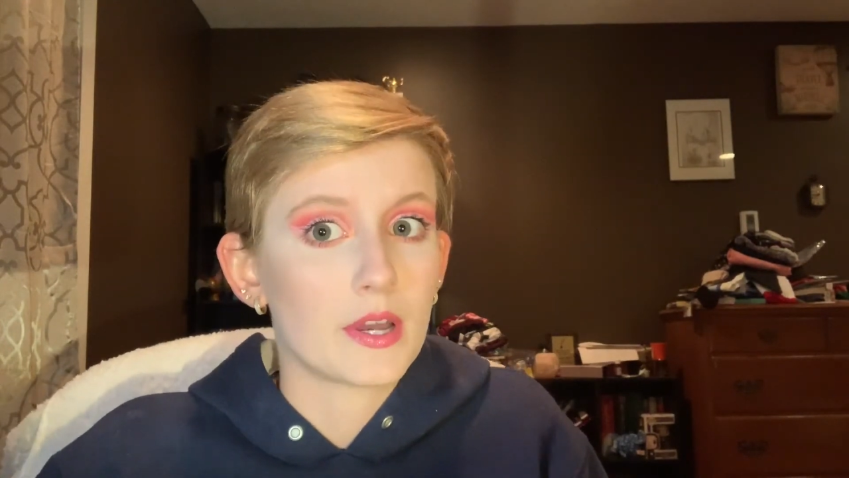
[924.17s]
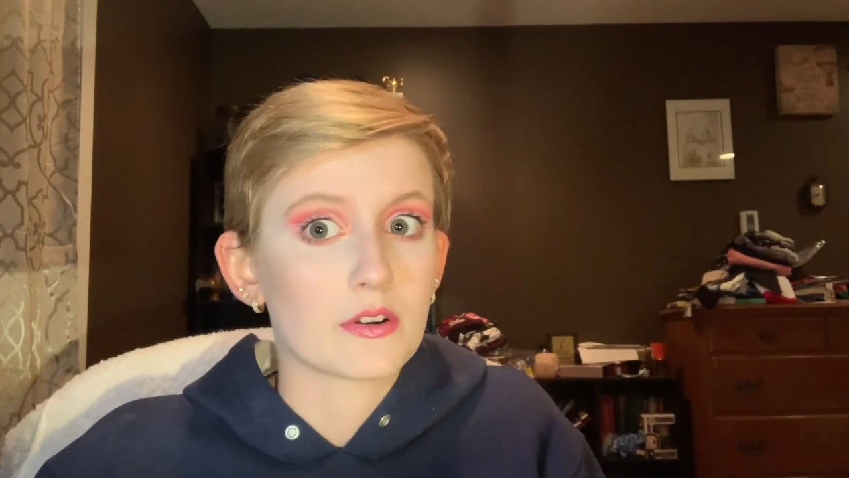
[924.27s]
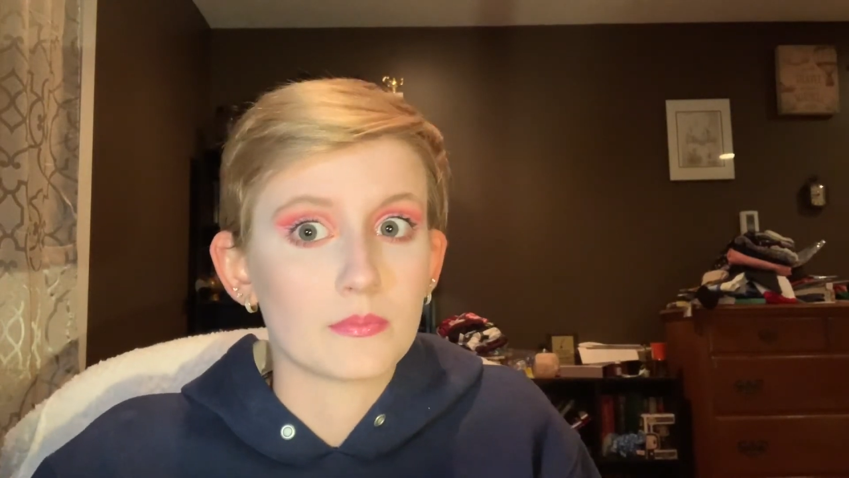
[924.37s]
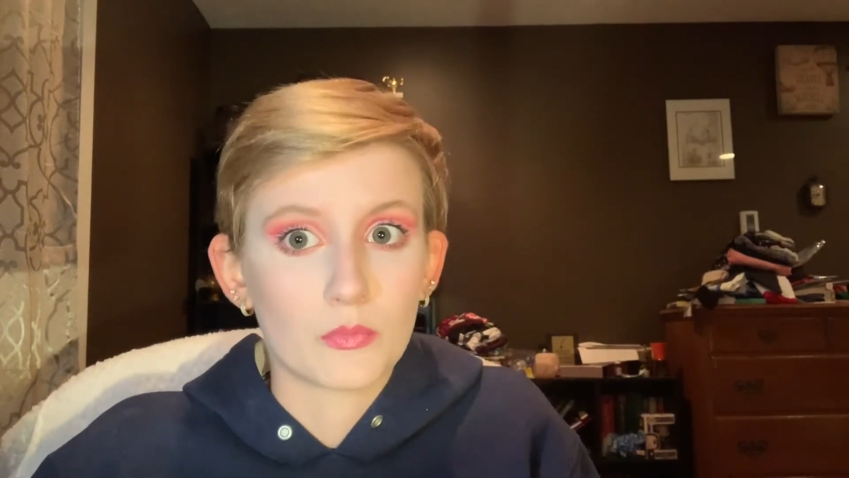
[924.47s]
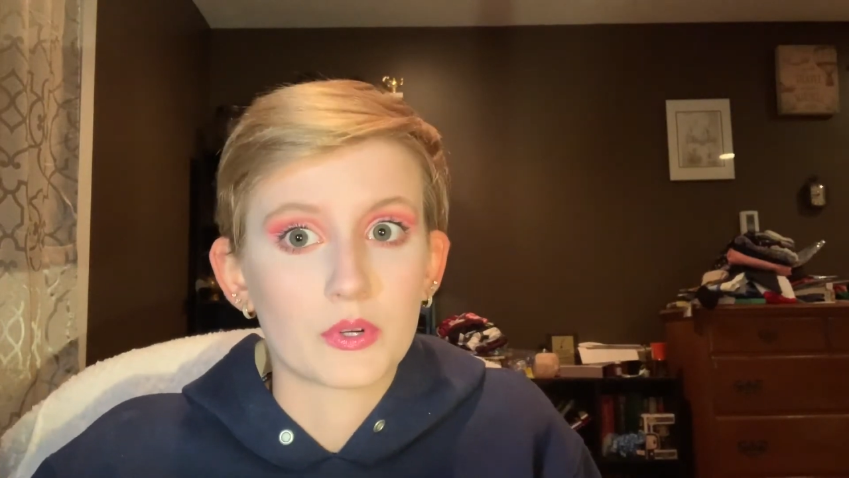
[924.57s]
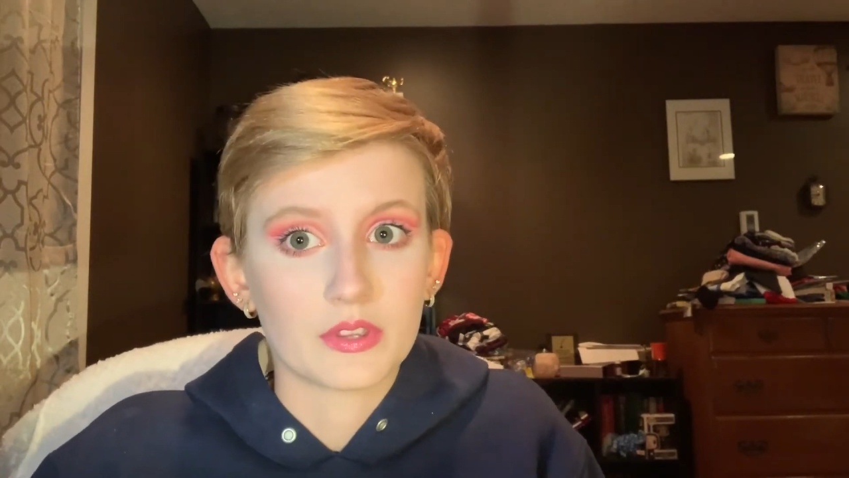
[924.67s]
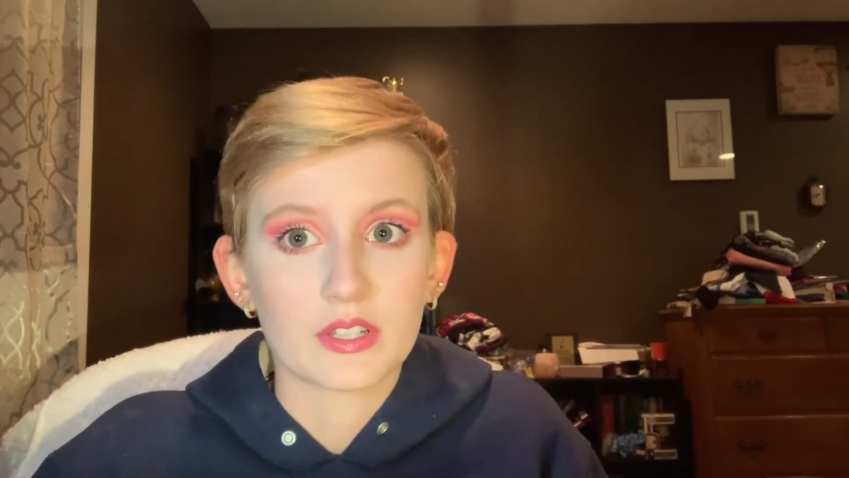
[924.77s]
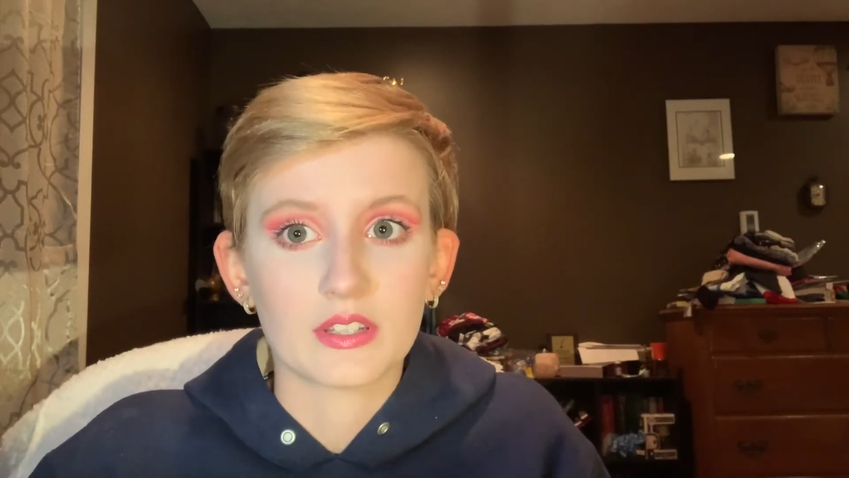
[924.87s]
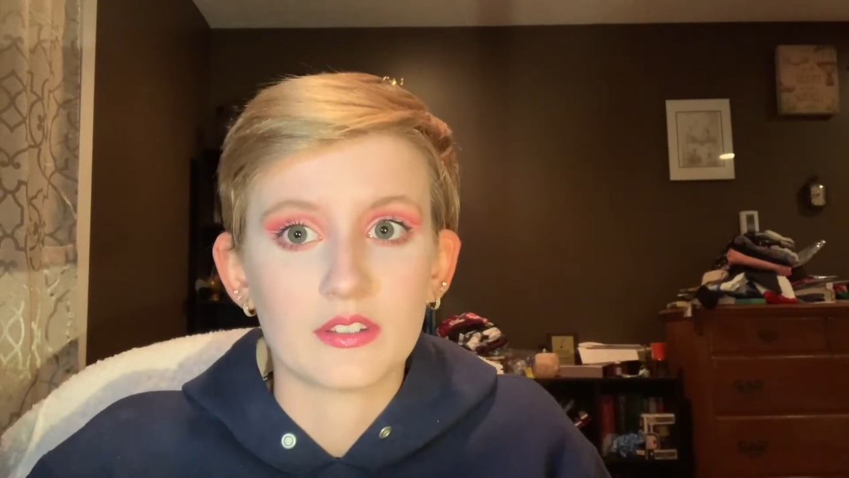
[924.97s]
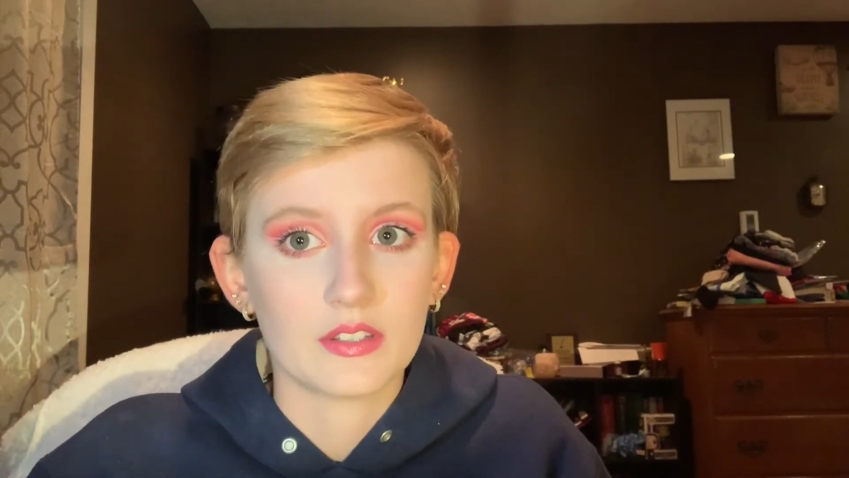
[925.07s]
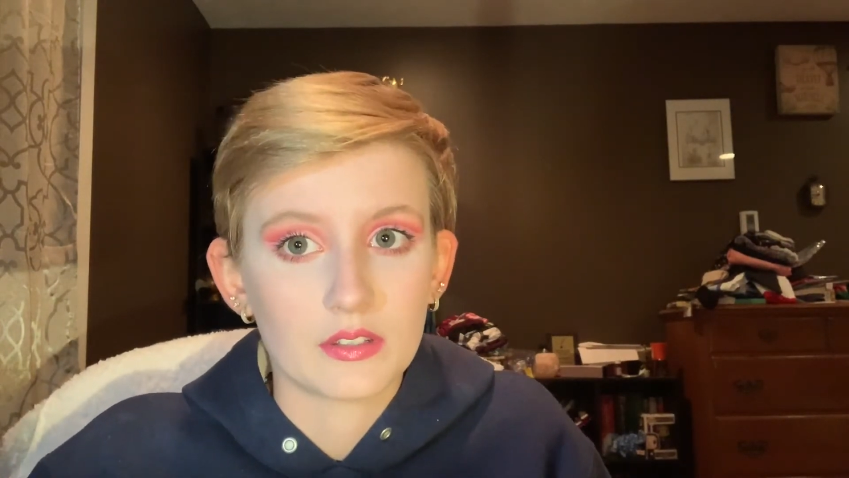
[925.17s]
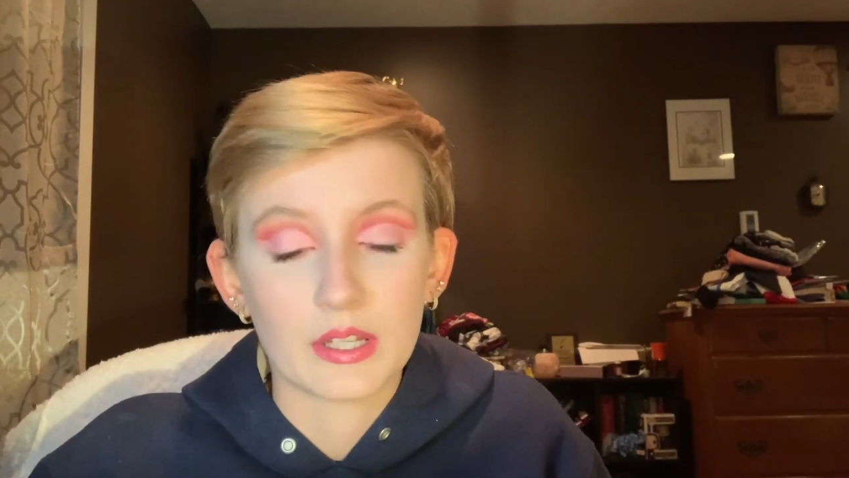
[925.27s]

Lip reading: powder more than the concealer.